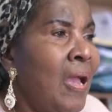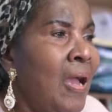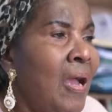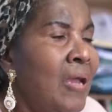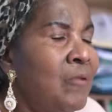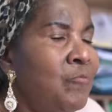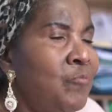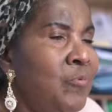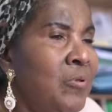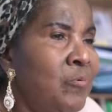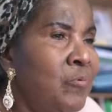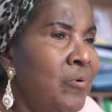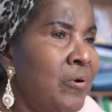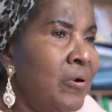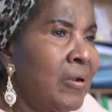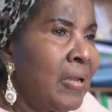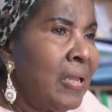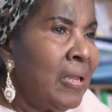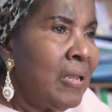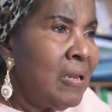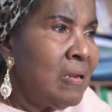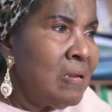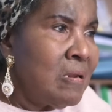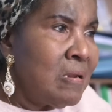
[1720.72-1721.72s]
And we were
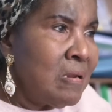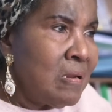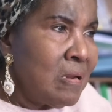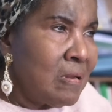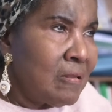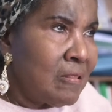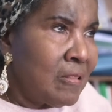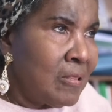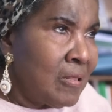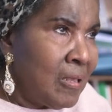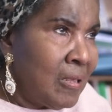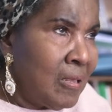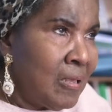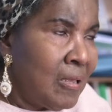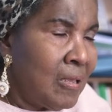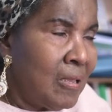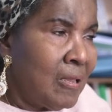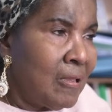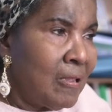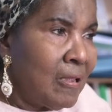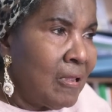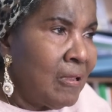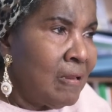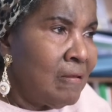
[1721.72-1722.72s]
in the
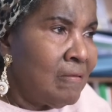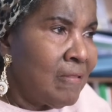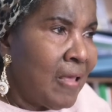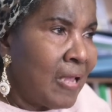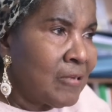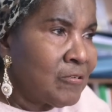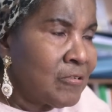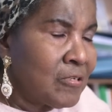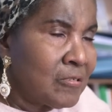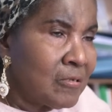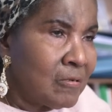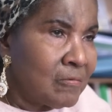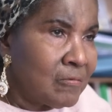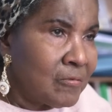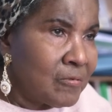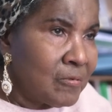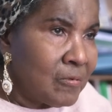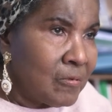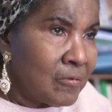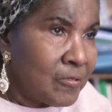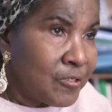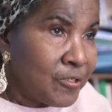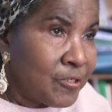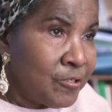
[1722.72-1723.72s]
in that
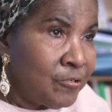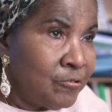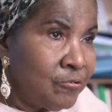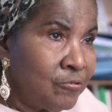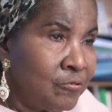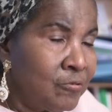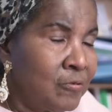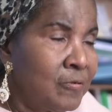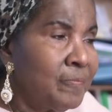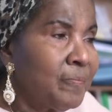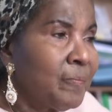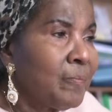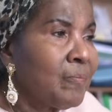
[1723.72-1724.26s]
school.